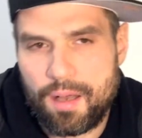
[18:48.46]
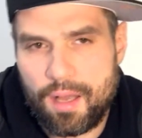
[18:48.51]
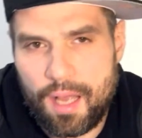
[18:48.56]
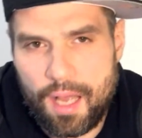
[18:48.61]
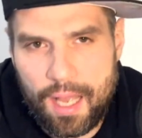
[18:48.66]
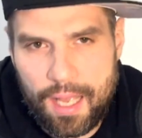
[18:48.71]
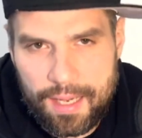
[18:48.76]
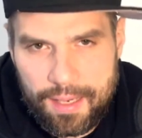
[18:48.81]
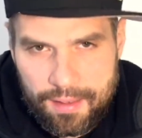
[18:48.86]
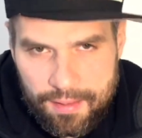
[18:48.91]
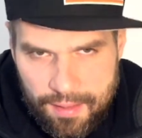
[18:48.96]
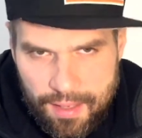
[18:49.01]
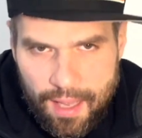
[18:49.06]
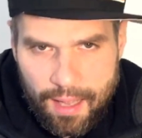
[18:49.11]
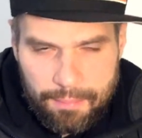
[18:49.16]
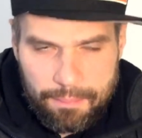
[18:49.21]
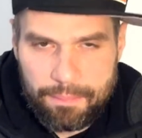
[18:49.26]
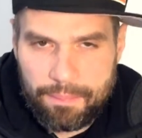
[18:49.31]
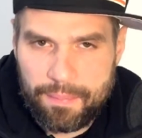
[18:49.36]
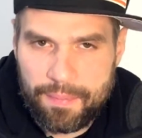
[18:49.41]
and yeah,
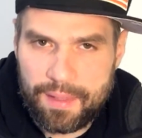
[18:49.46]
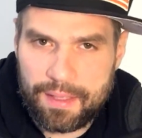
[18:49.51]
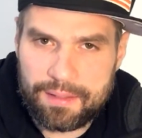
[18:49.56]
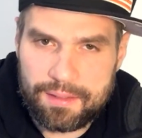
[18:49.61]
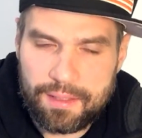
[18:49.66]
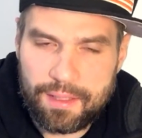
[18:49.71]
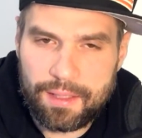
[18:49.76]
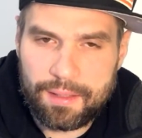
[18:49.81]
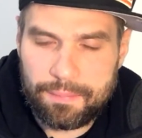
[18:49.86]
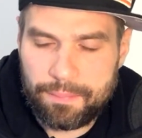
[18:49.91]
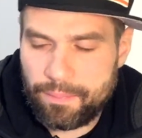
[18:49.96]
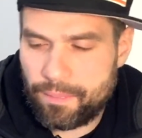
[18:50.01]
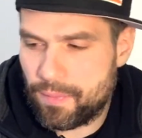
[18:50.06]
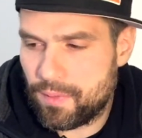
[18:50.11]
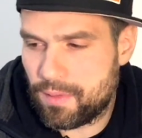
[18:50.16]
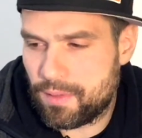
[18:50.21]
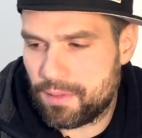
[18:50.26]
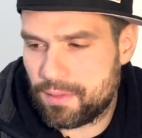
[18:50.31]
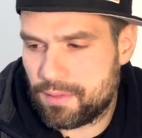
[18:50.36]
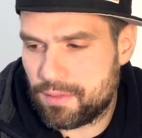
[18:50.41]
that's it.
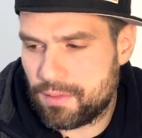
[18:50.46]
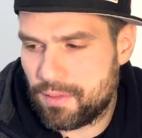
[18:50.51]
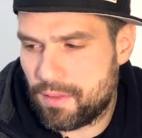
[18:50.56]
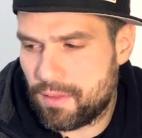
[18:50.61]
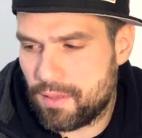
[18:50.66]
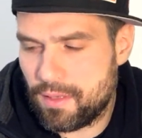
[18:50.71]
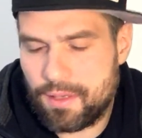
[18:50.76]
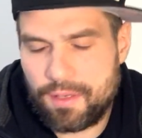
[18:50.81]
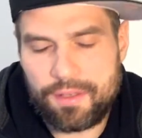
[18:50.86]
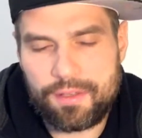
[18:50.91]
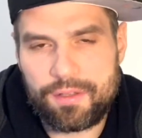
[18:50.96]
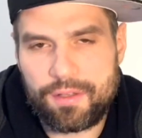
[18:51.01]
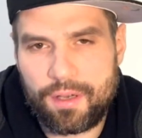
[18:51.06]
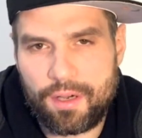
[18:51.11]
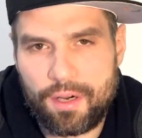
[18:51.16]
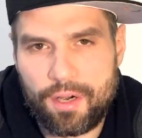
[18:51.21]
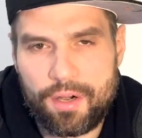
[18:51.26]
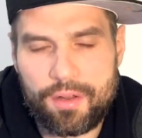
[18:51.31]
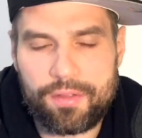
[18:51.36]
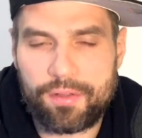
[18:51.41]
These
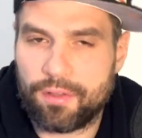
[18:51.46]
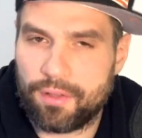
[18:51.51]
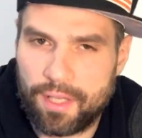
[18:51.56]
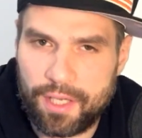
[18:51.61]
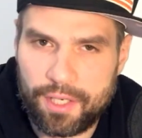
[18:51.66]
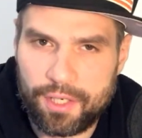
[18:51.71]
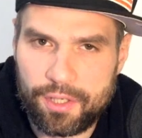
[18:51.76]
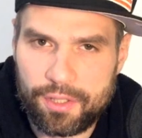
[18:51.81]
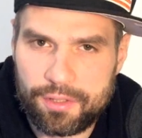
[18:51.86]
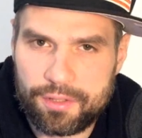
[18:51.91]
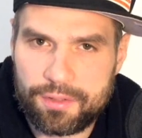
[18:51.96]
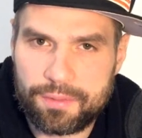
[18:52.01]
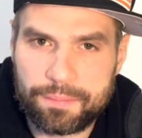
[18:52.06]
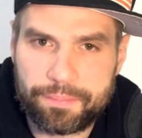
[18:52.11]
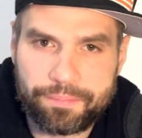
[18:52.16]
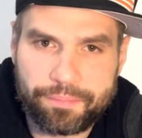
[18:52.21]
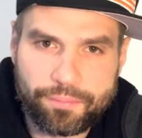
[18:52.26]
are the letters.